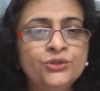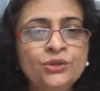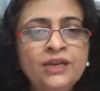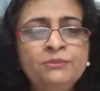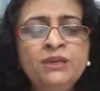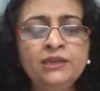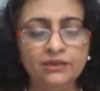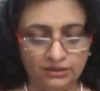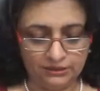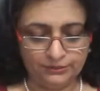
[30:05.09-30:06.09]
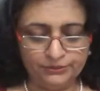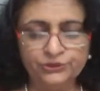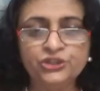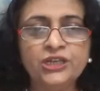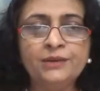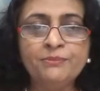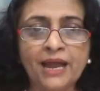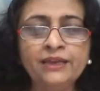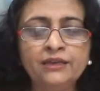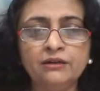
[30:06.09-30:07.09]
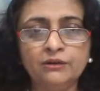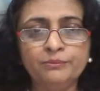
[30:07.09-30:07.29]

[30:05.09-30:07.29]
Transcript: So let me share my